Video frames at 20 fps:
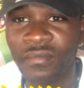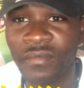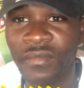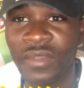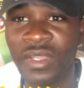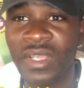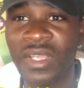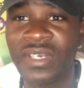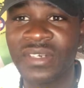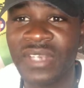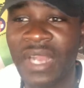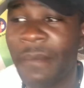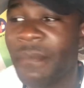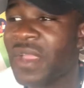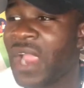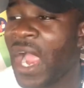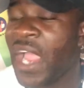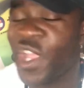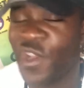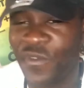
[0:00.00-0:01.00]
not
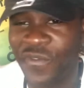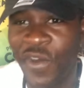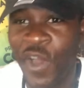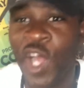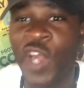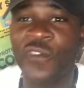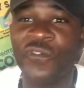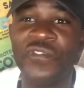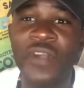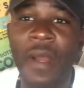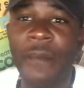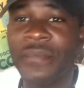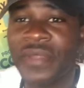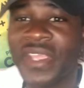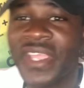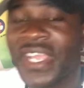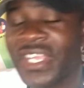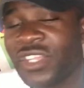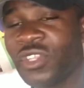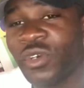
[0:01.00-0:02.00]
because you're far from the
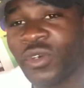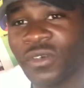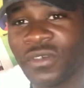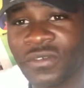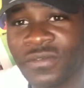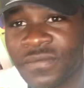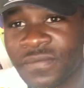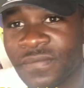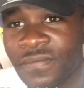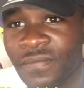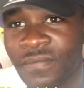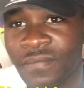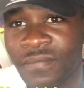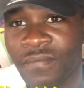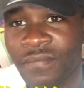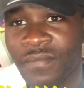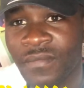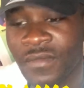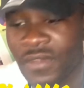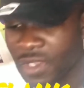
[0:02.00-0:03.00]
ghetto,
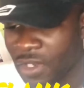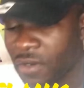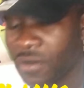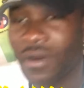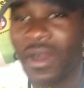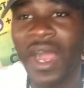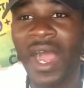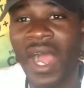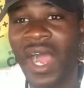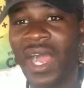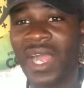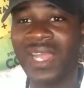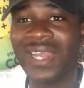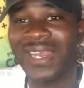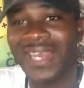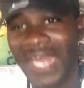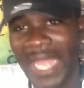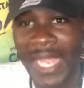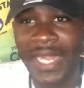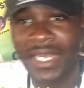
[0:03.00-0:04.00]
you go act
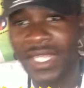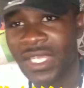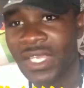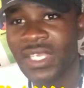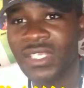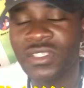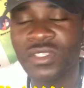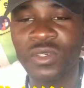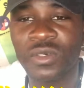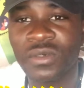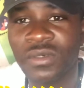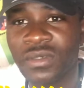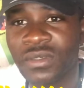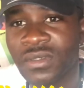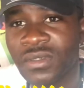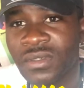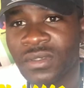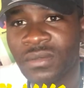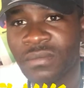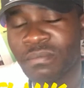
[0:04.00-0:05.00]
like the ghetto.
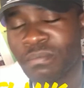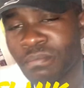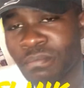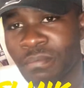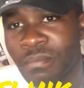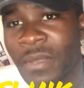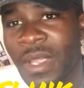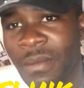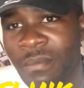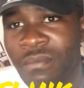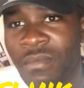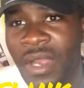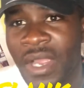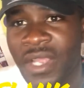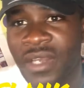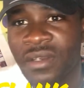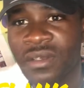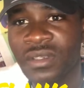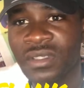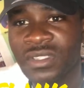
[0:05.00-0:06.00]
Remember, you
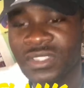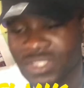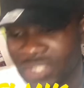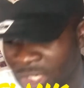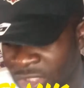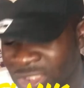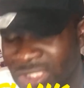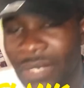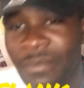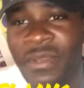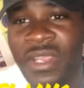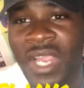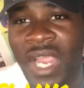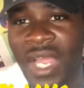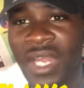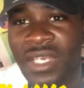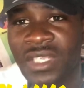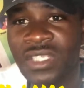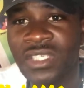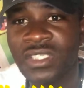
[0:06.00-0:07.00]
know, check Jamaican
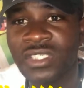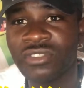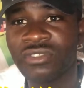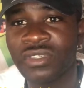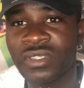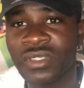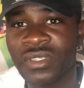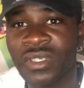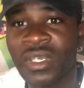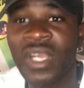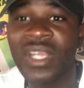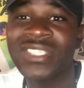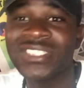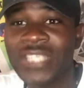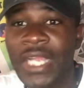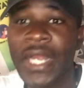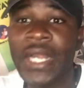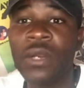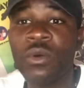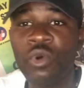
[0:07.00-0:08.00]
history, check
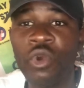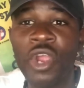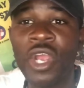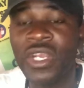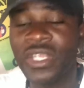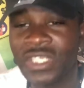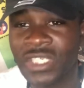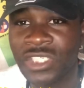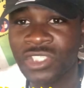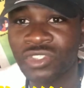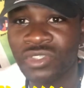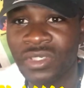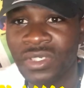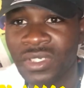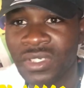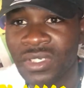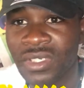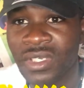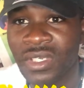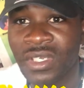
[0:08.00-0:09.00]
the world history.
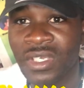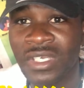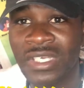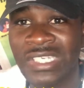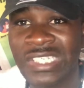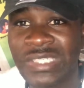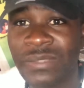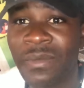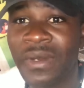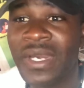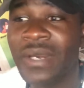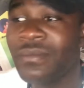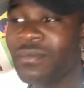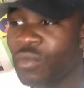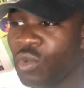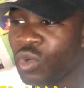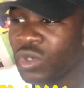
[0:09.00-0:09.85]
Some of the most